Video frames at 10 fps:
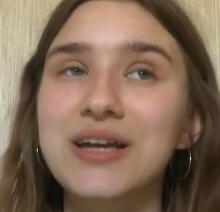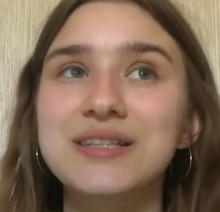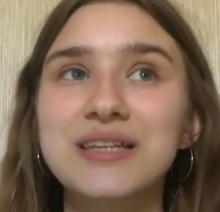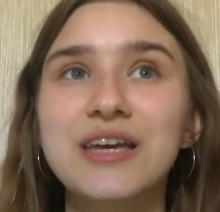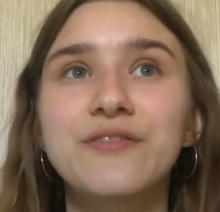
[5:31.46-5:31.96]

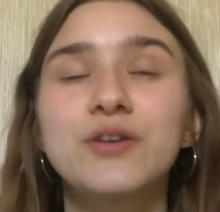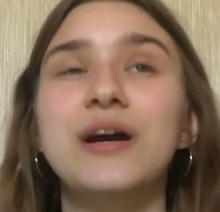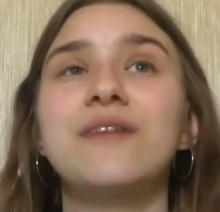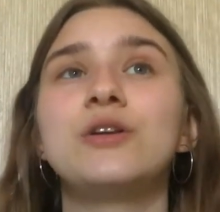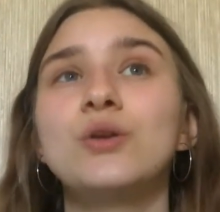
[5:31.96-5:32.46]
because if you
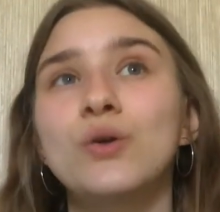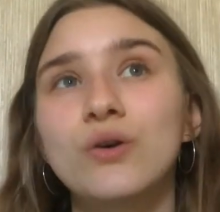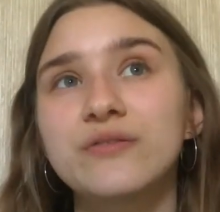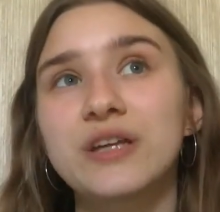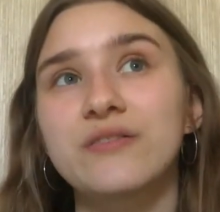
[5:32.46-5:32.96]
have a lot
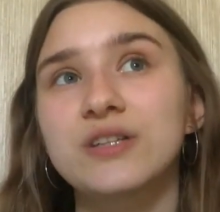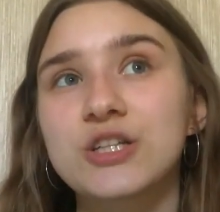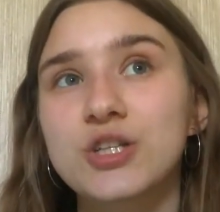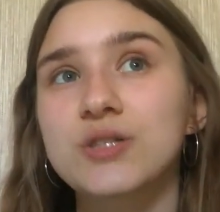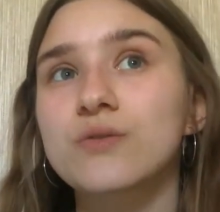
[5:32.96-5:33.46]
of
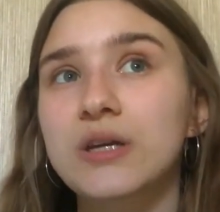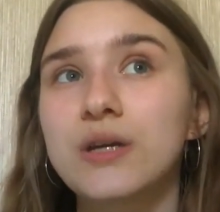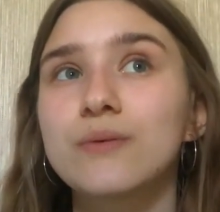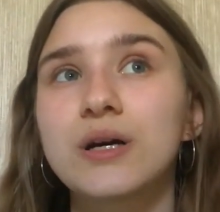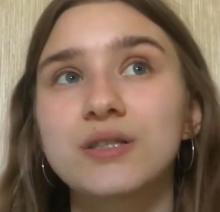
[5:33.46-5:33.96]
definitions or
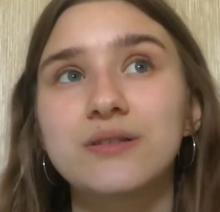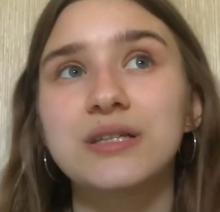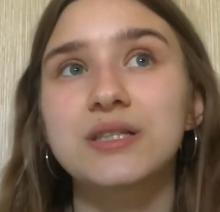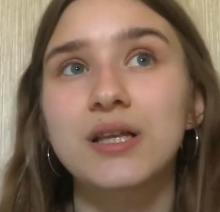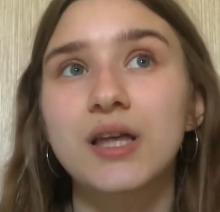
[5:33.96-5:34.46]
keywords you
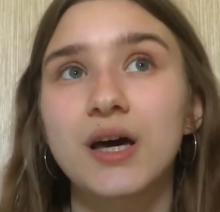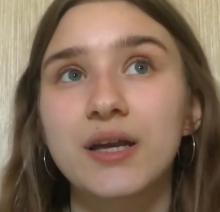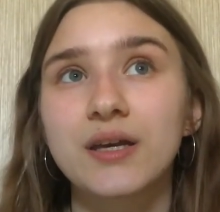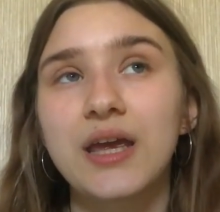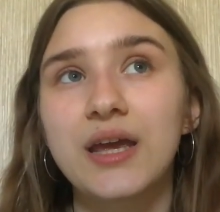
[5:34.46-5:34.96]
need to
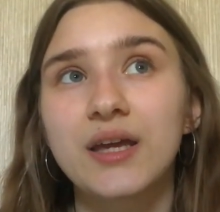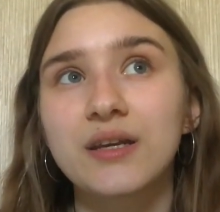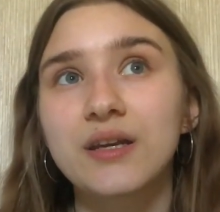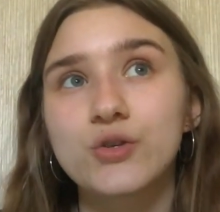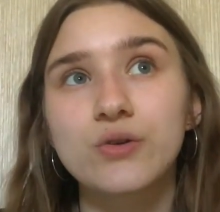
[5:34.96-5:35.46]
learn
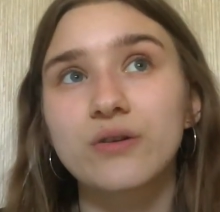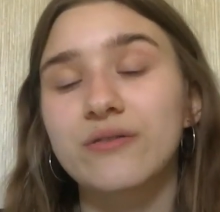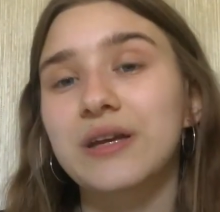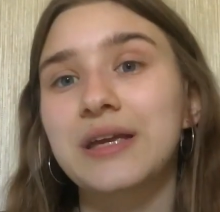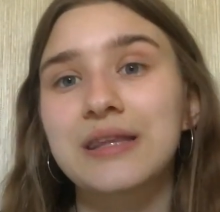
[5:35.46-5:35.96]
in
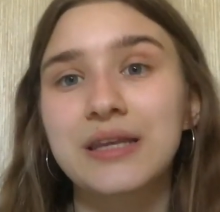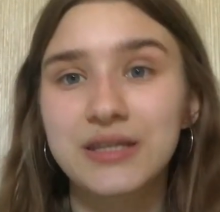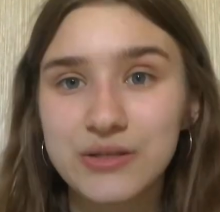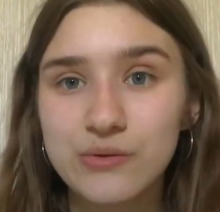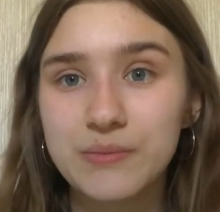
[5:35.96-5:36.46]
geography, then
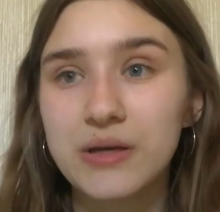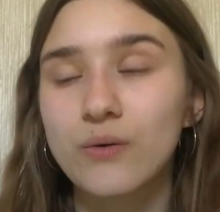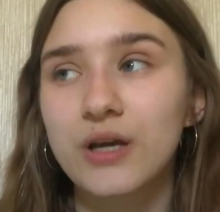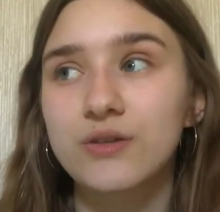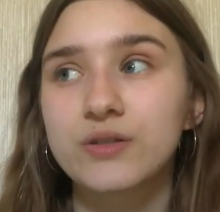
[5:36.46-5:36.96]
this would be
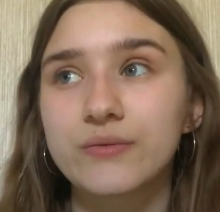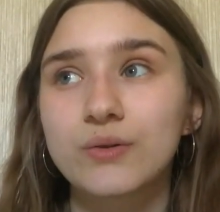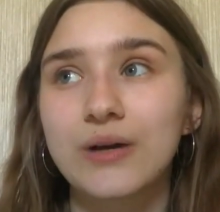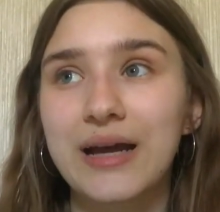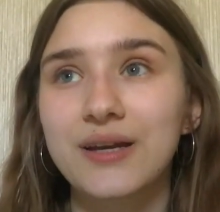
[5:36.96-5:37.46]
quite
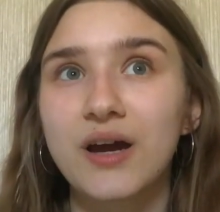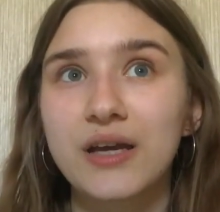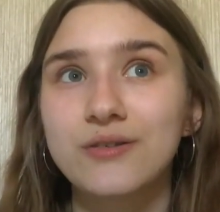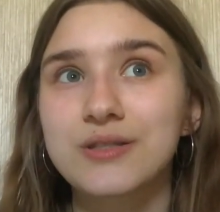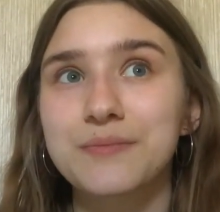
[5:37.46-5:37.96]
useful. And
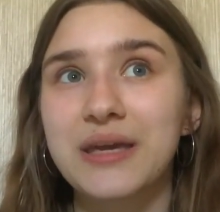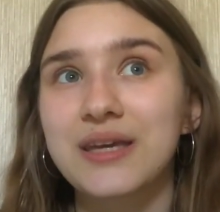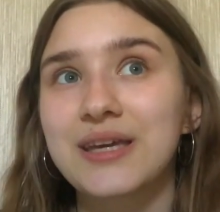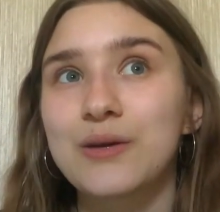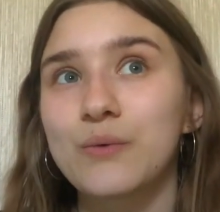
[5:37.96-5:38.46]
I used to make
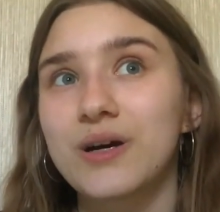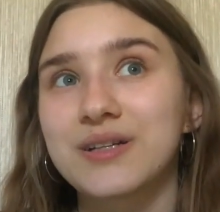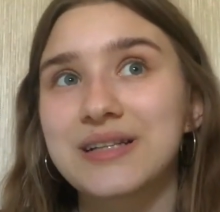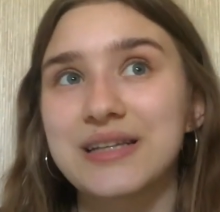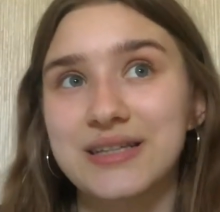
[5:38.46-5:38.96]

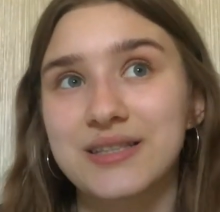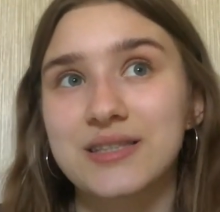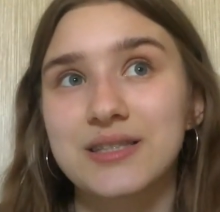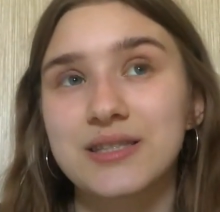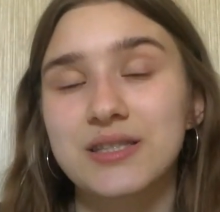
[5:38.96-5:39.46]
keyword lists
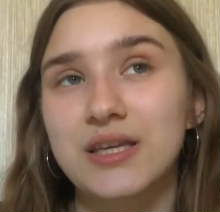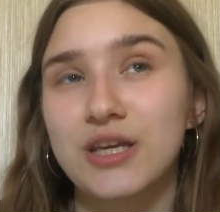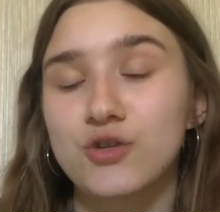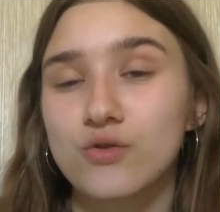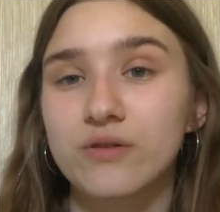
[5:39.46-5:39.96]

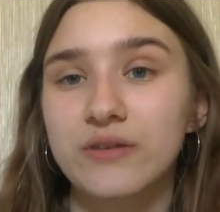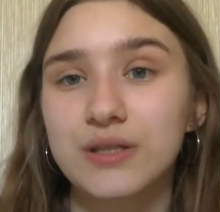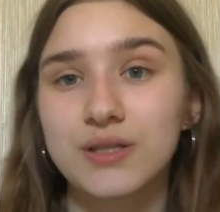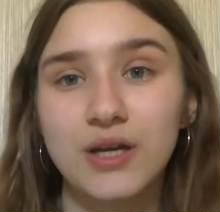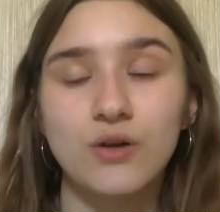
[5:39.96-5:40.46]
in geography
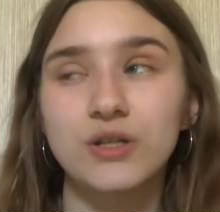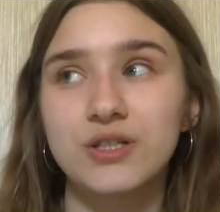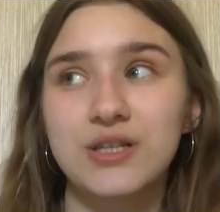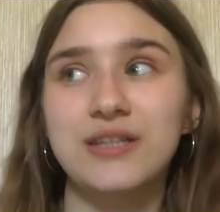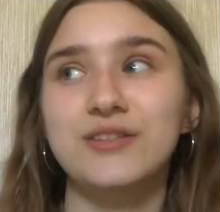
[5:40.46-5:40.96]
and
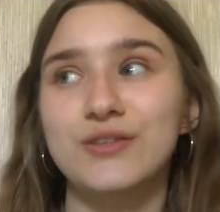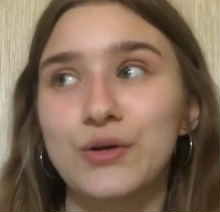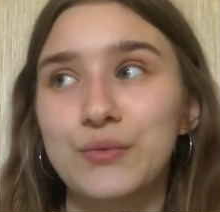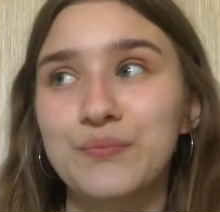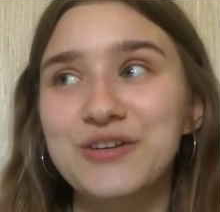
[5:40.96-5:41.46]
psychology, so
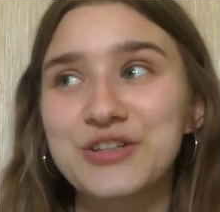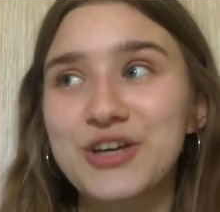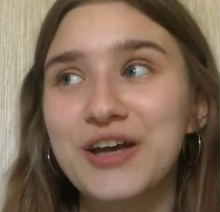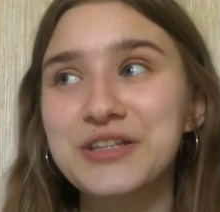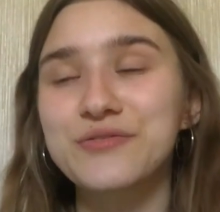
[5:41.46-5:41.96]
you could
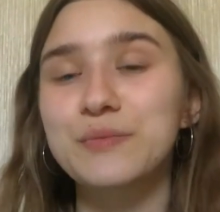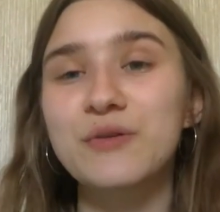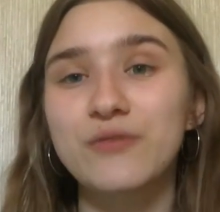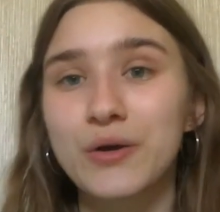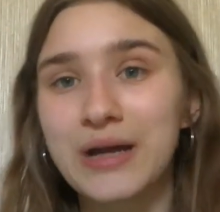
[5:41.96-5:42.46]
turn this from
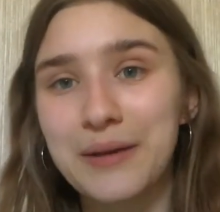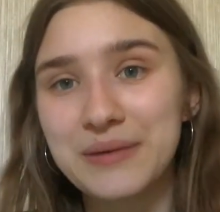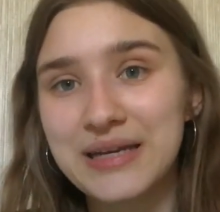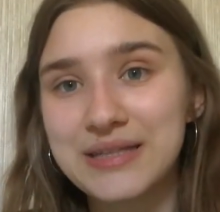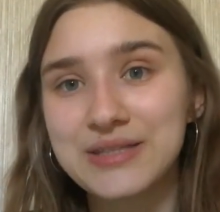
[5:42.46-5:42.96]
a vocab
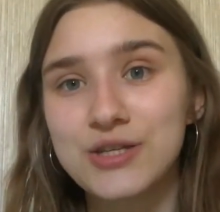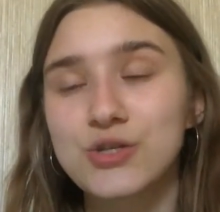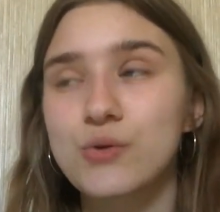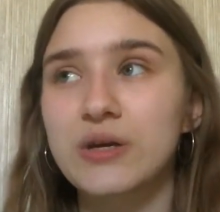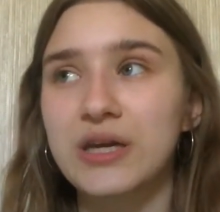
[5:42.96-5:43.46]
list
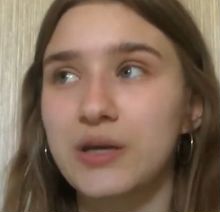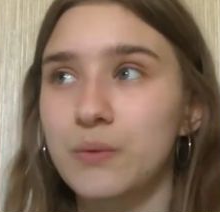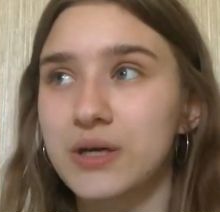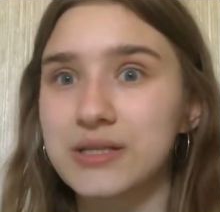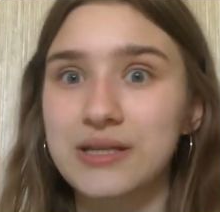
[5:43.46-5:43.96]
to a
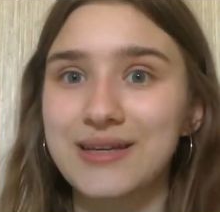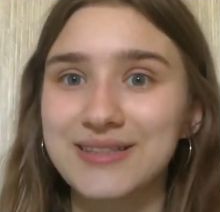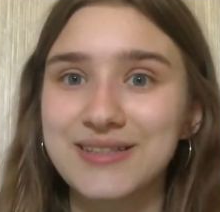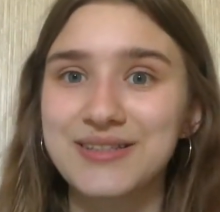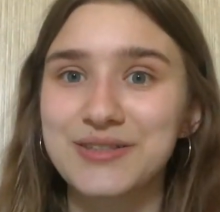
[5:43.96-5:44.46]
keywords
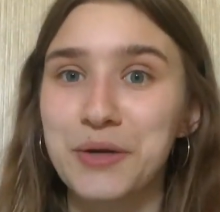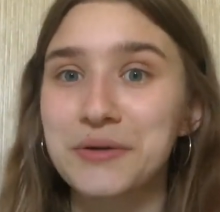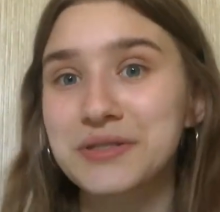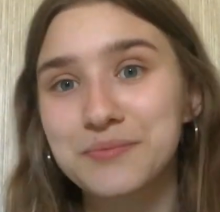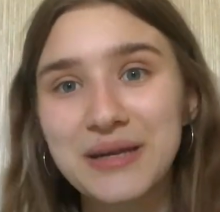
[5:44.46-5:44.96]
list, so
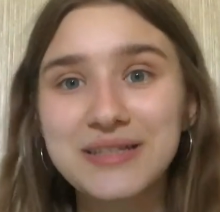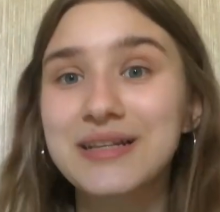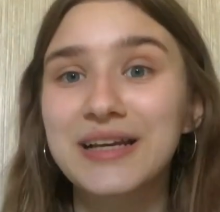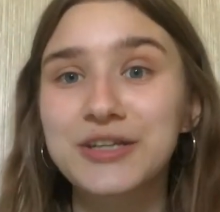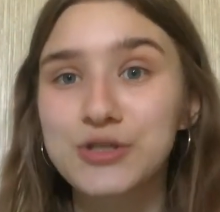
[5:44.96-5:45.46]
it's
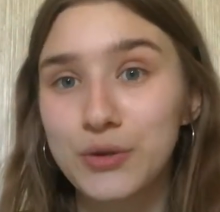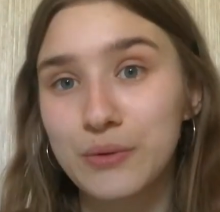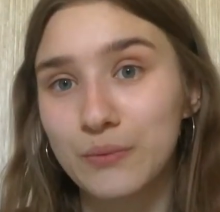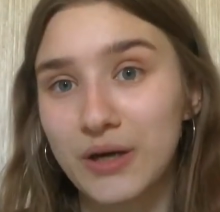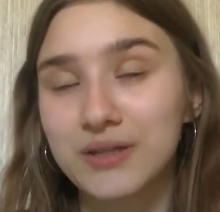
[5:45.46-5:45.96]
basically 2
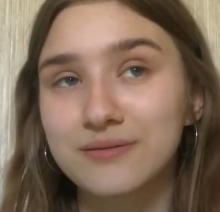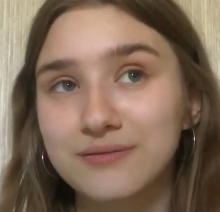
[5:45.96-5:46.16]
in 1.